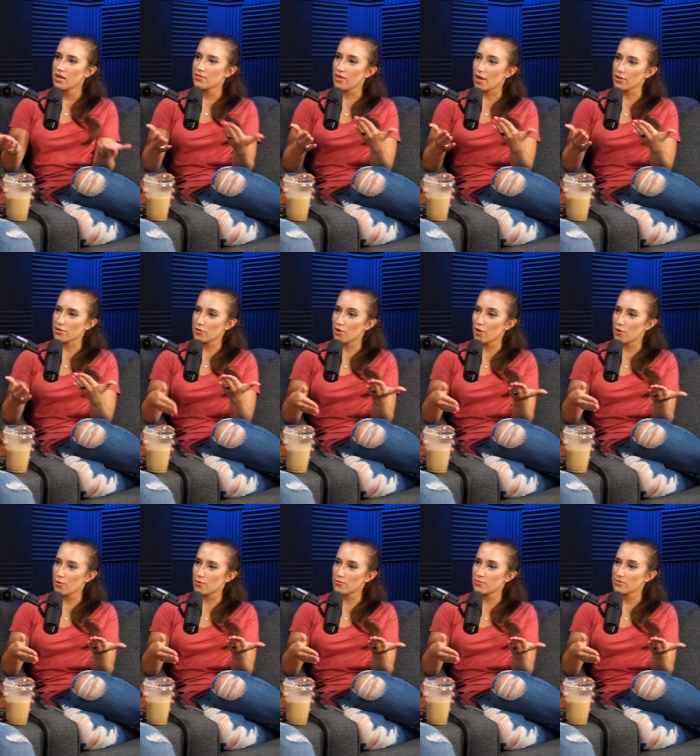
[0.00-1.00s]
that, you
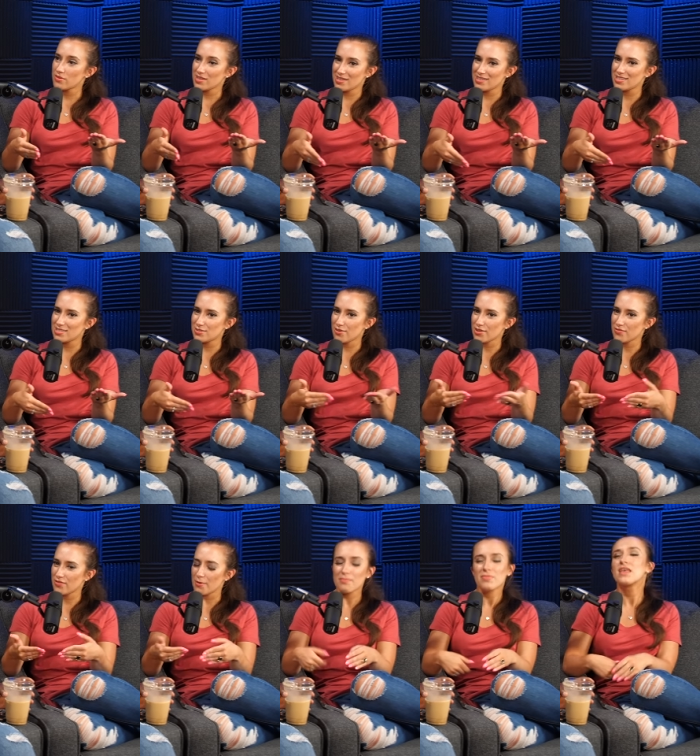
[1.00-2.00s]
know, he did start the
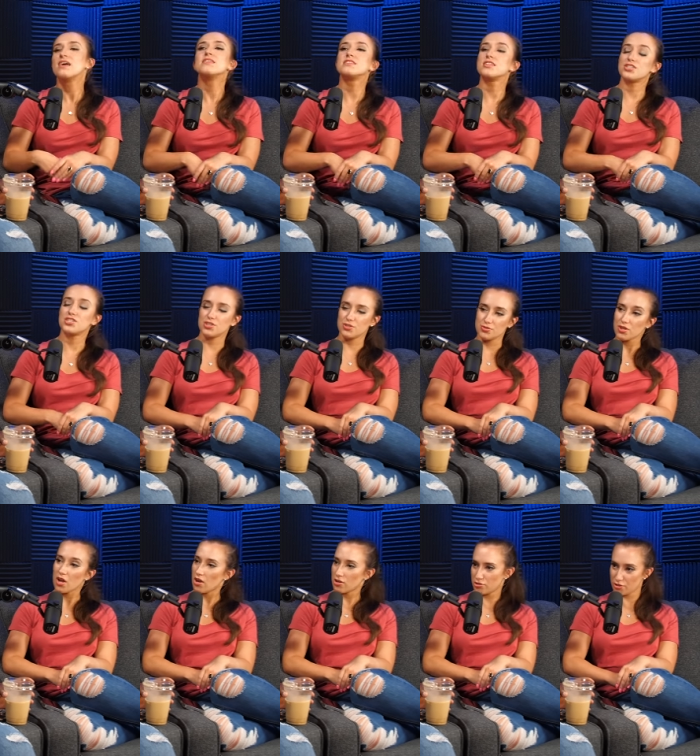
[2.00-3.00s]
fight. Did you
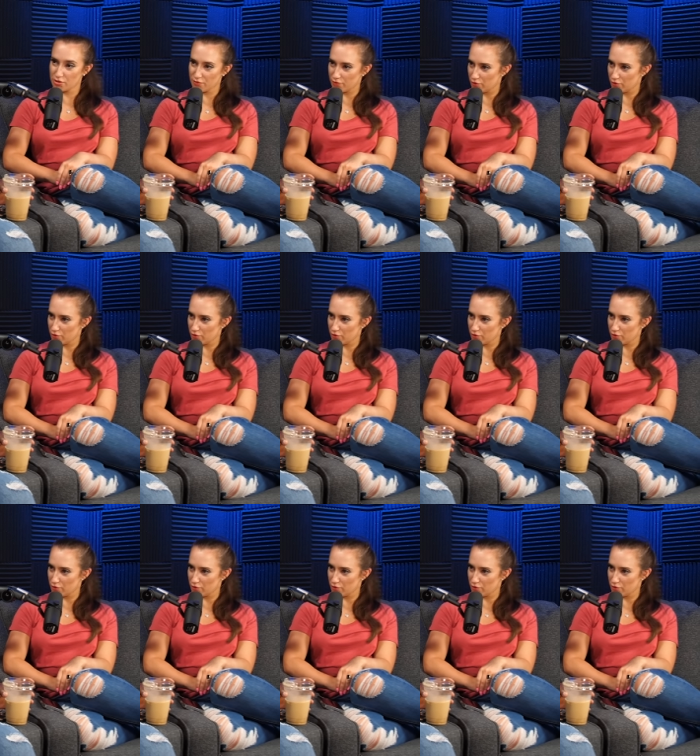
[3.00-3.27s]
doctor the